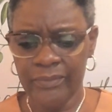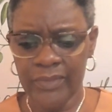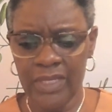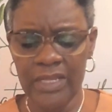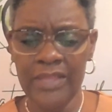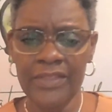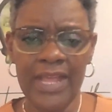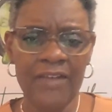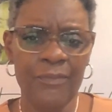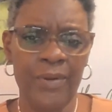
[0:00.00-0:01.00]
and then
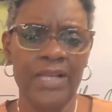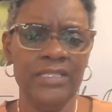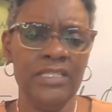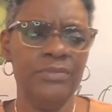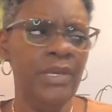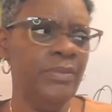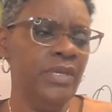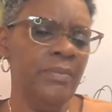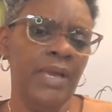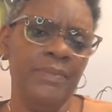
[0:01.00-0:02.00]
have projects. Maybe
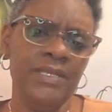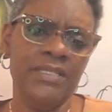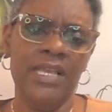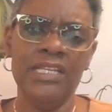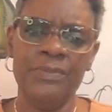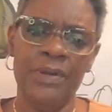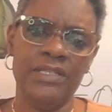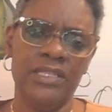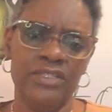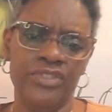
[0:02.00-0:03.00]
it might be a science
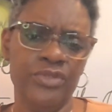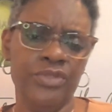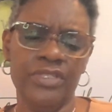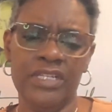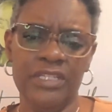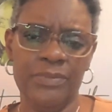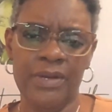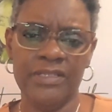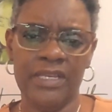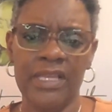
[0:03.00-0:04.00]
project, a social studies
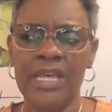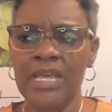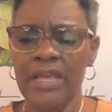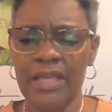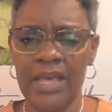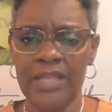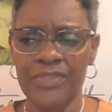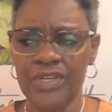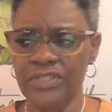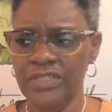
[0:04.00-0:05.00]
project.
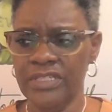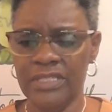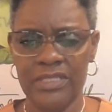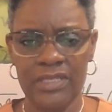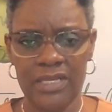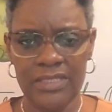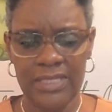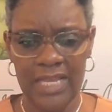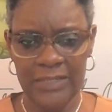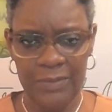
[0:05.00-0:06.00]
There's a
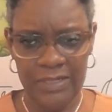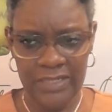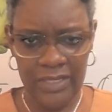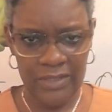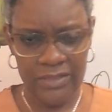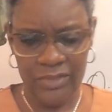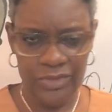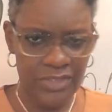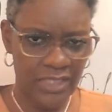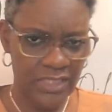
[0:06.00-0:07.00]
science project, social
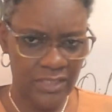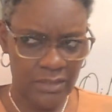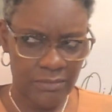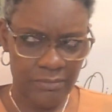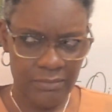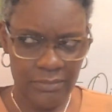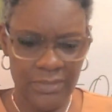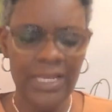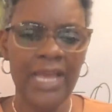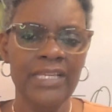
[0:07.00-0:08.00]
studies
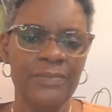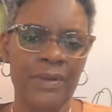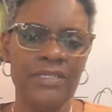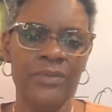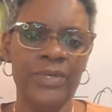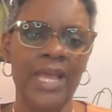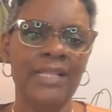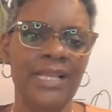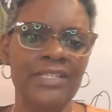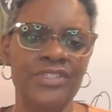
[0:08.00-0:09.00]
science project we had
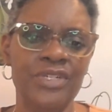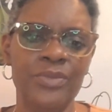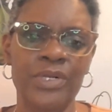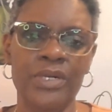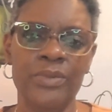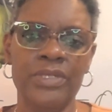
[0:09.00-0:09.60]
last year where